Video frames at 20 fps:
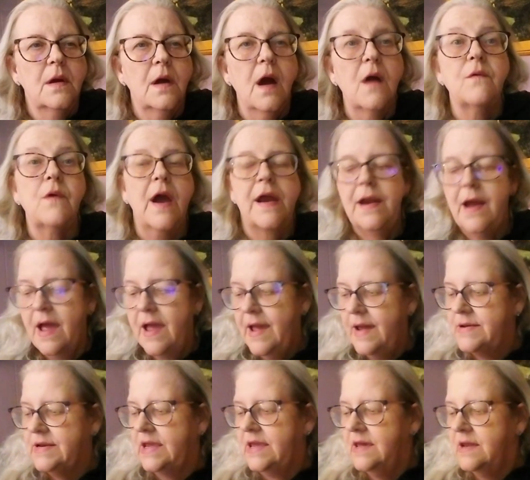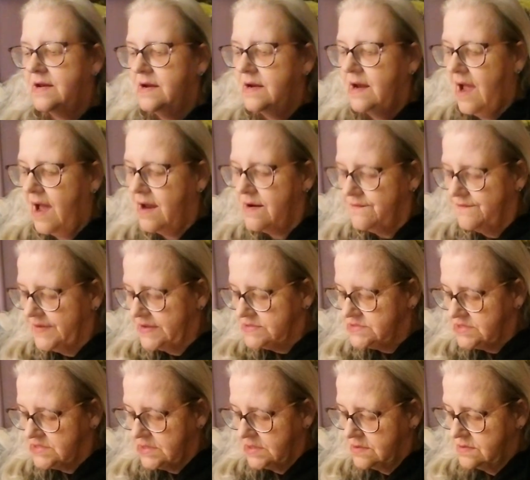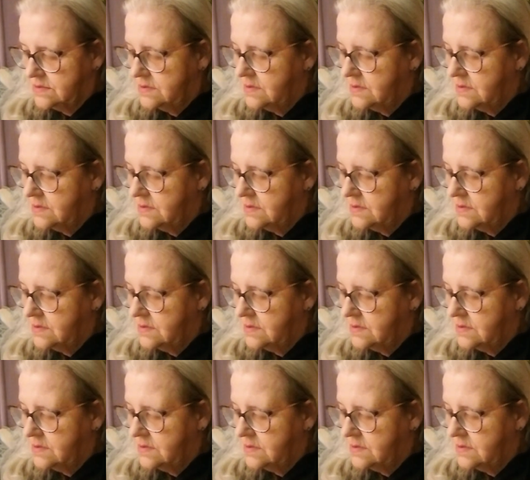All right, I had to get it out of its